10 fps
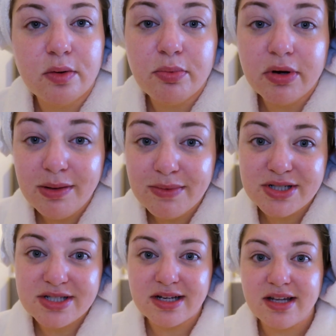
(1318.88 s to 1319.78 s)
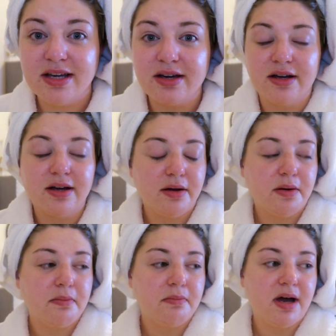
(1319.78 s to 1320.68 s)
so we're pretty much done
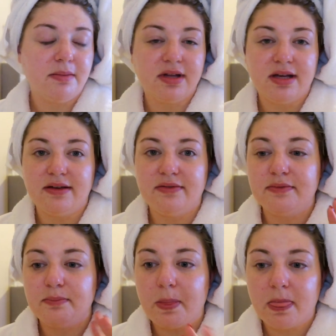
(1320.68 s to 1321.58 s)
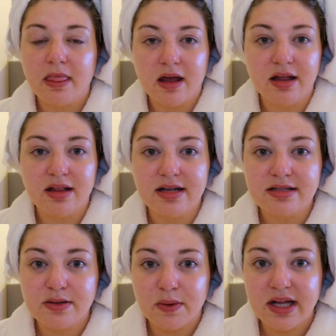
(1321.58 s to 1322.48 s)
here. Mom life. I like
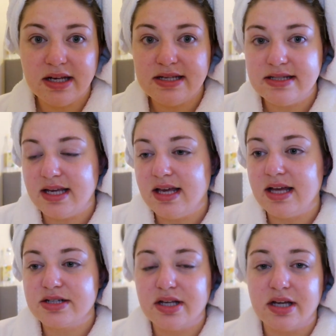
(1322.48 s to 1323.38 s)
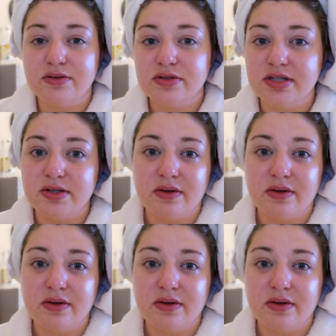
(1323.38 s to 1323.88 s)
things quick and easy. Actually, I usually